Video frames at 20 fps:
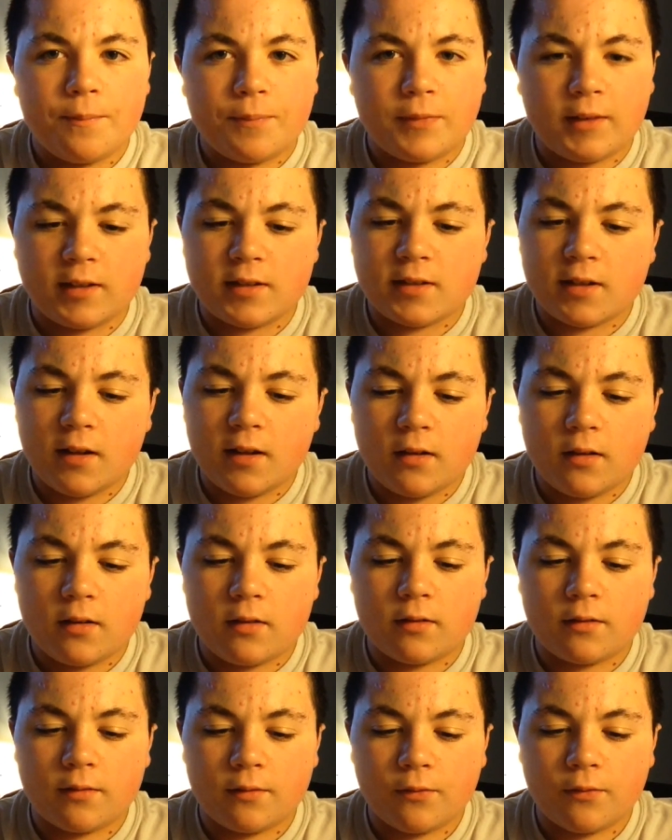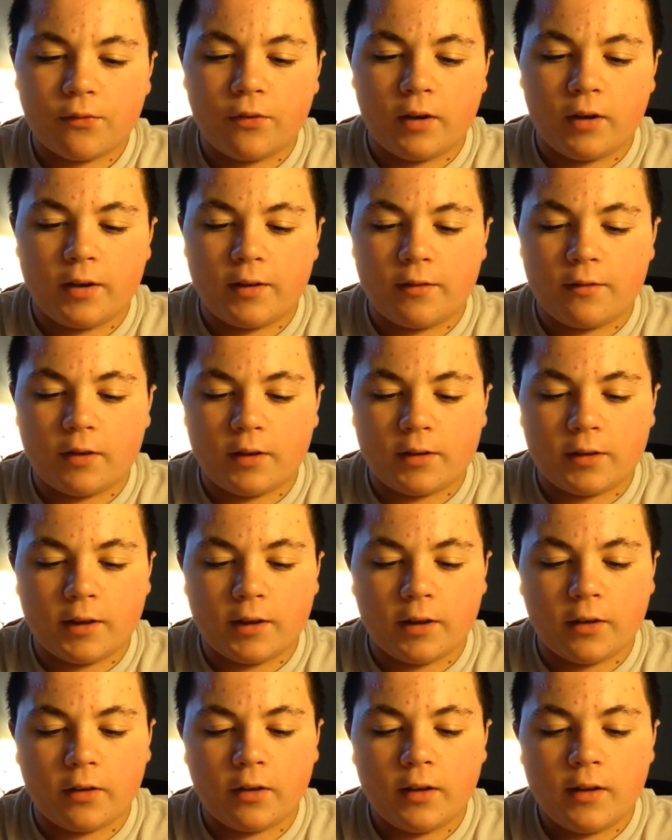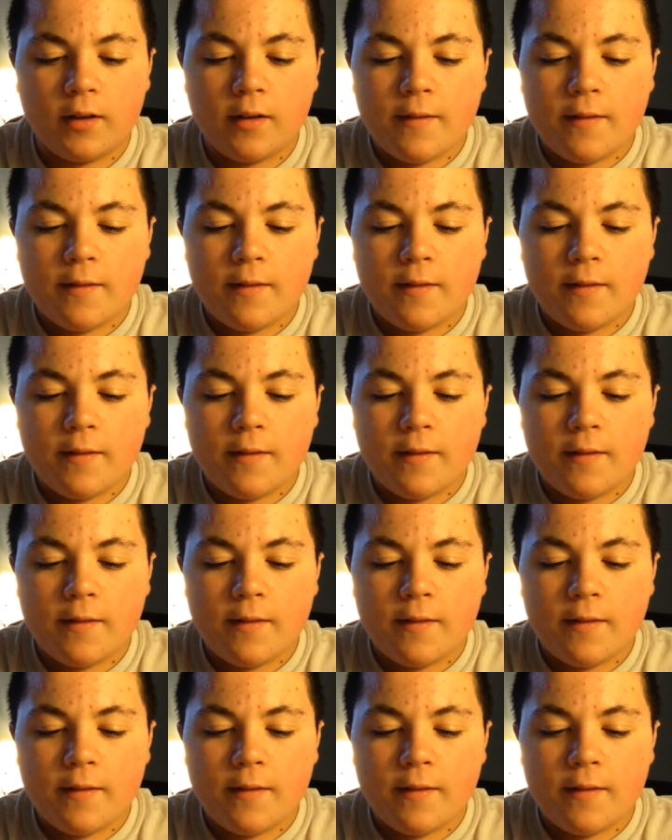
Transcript: that's kind of funny right there.